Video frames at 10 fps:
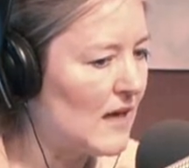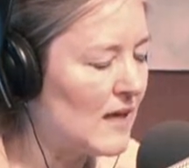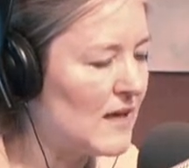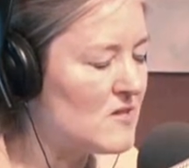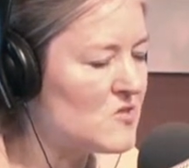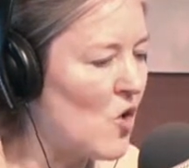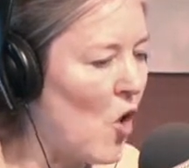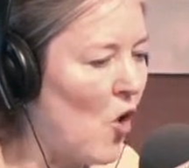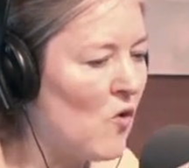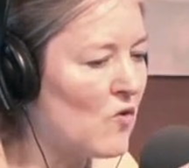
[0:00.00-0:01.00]
his
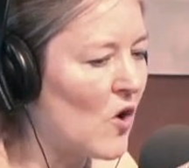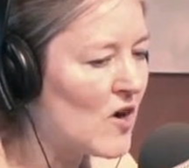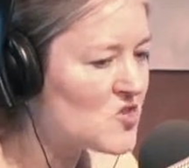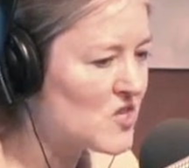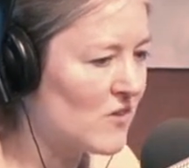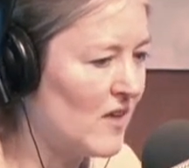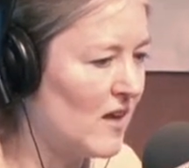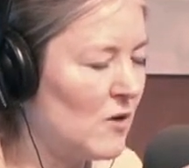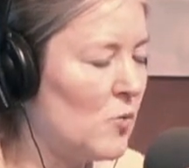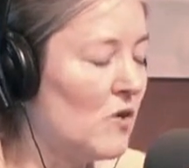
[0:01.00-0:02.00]
overarching
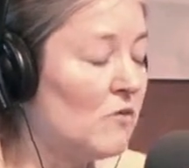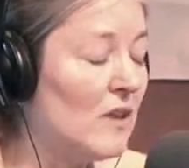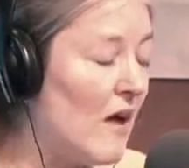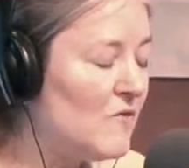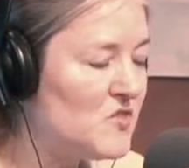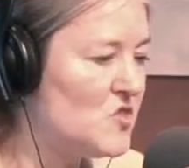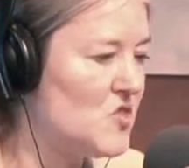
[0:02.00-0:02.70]
thing, he would have loved to